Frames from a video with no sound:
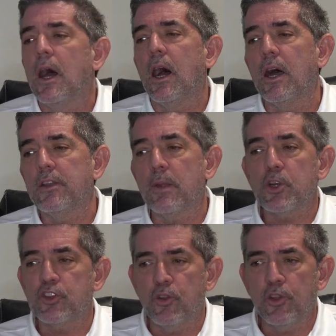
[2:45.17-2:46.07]

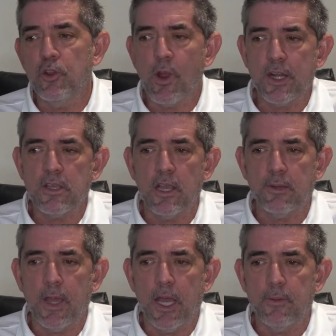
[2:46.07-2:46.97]
Number 2, you want to talk
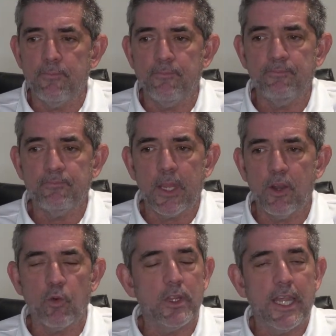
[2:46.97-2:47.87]
about,
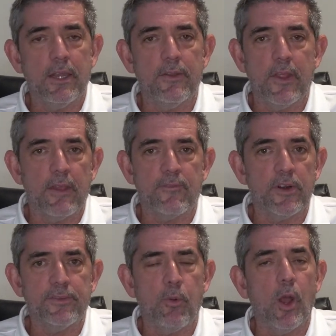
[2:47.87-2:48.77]
related to that
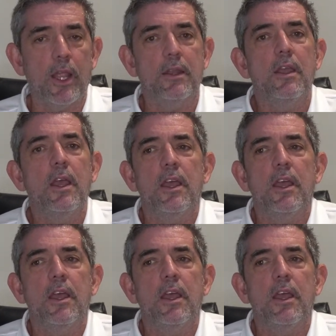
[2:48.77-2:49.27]
first point,